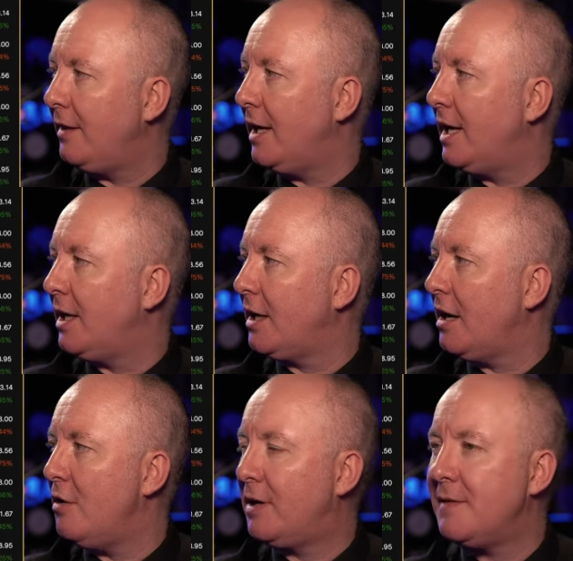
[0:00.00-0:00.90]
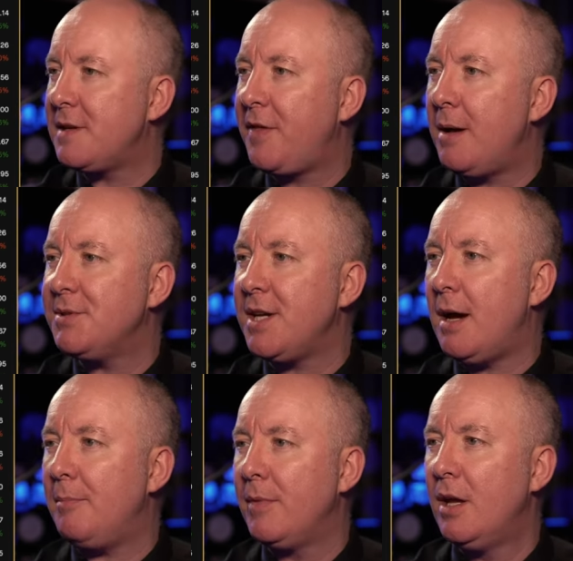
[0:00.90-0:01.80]
There you go. Give us a thumbs
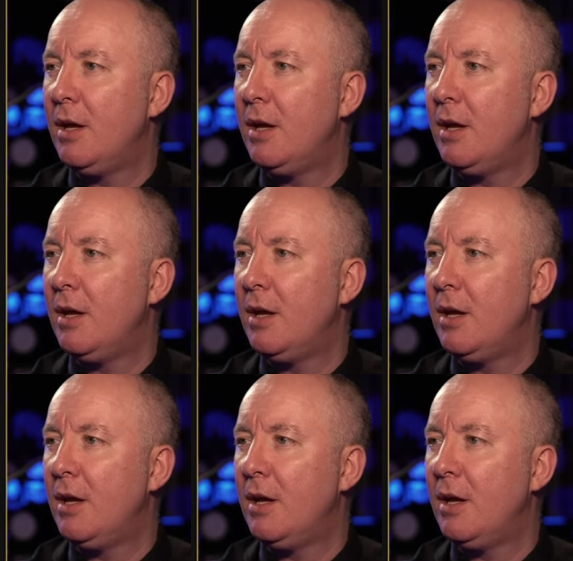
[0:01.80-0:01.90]
up.